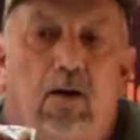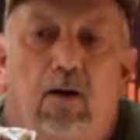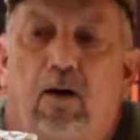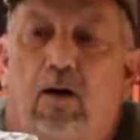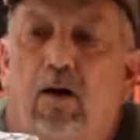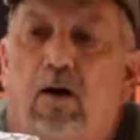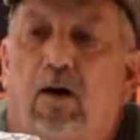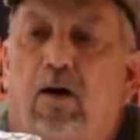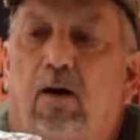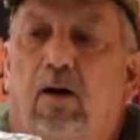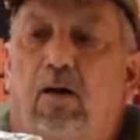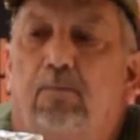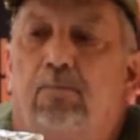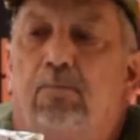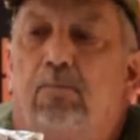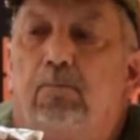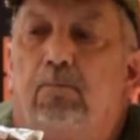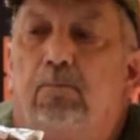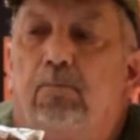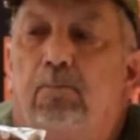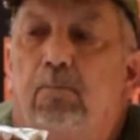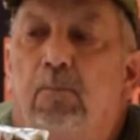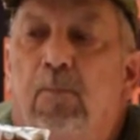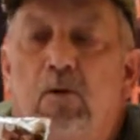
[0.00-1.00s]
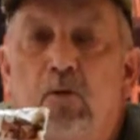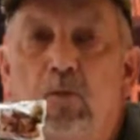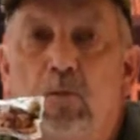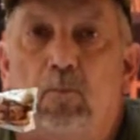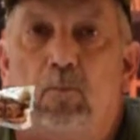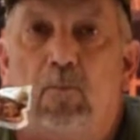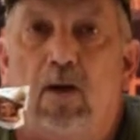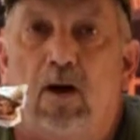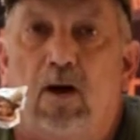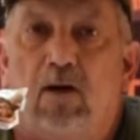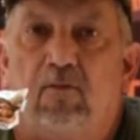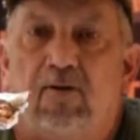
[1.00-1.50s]

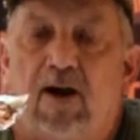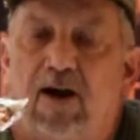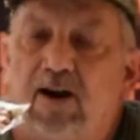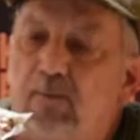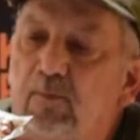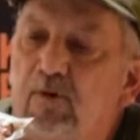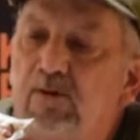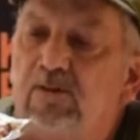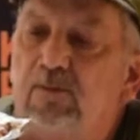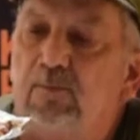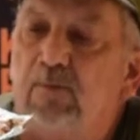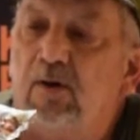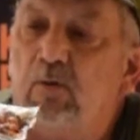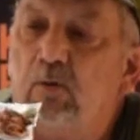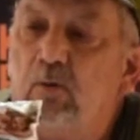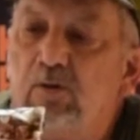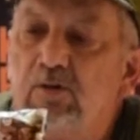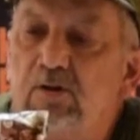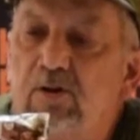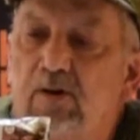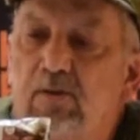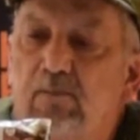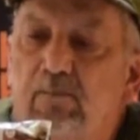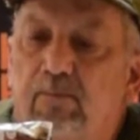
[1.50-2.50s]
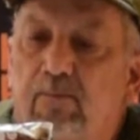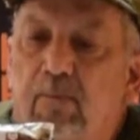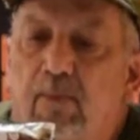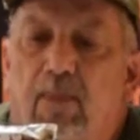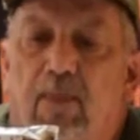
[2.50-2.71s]
vitamins and minerals in them,